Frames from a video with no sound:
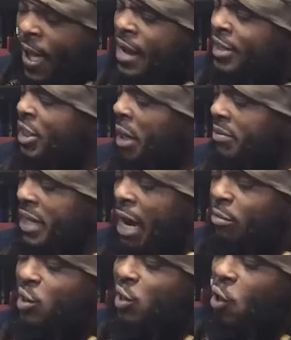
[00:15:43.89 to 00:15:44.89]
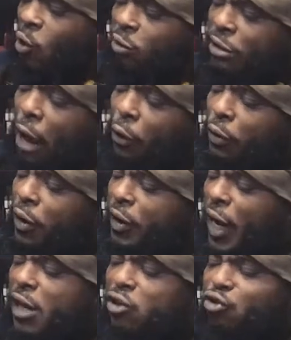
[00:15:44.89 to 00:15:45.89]
Sometimes she goes out on a
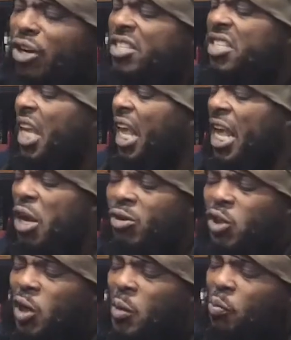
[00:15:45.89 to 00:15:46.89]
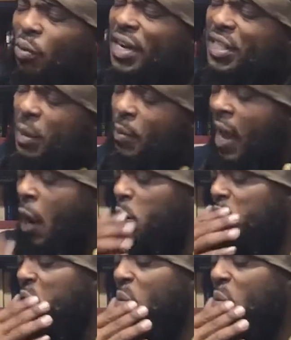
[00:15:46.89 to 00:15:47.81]
date dressed to kill to impress a man with her